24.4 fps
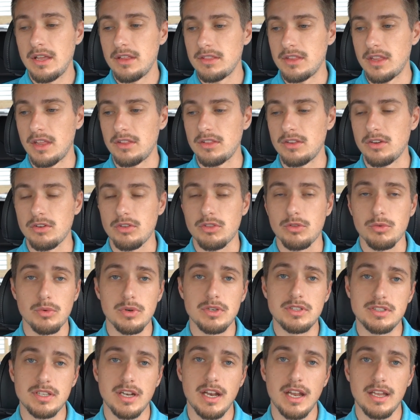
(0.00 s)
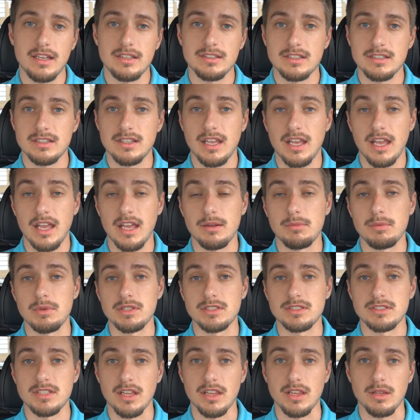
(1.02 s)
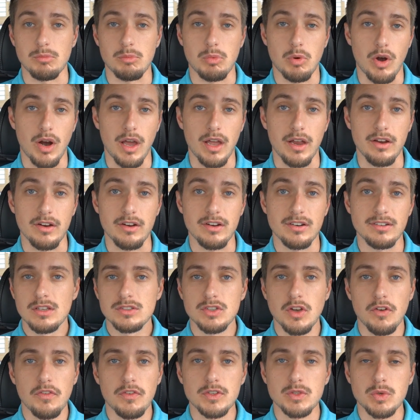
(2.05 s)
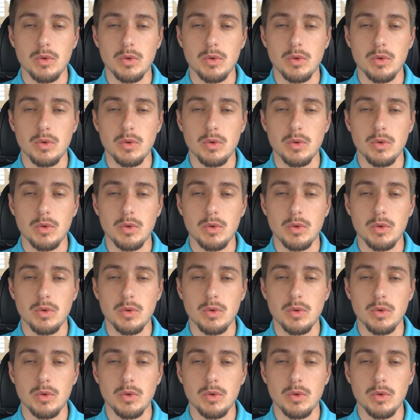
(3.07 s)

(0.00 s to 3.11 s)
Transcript: than their three sedans that they had been selling prior. So for